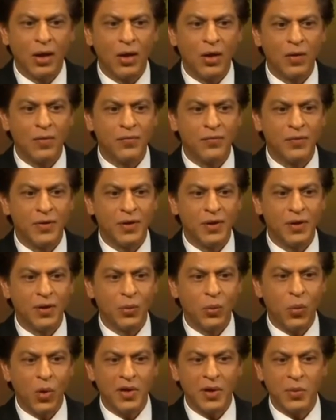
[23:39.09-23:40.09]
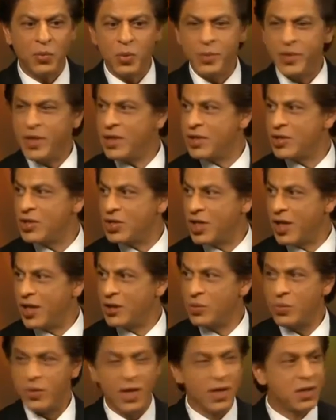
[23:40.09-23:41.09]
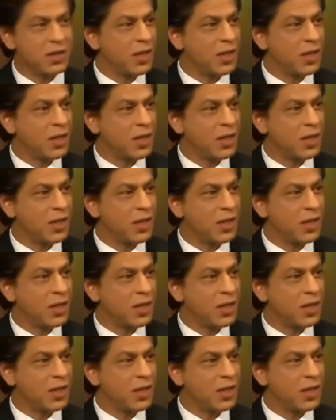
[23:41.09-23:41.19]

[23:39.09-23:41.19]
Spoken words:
of what a woman has changed when I